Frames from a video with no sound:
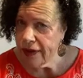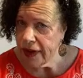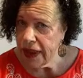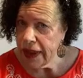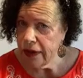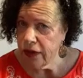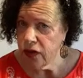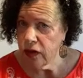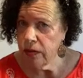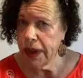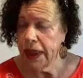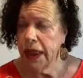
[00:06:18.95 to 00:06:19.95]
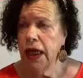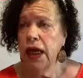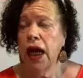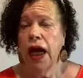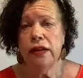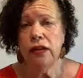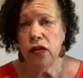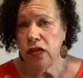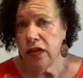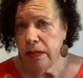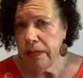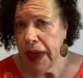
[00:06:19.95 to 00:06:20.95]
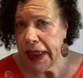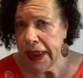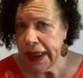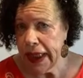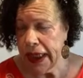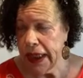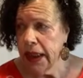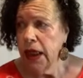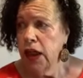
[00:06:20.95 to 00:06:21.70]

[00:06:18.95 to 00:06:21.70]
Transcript: CDs for me. I learned to meditate.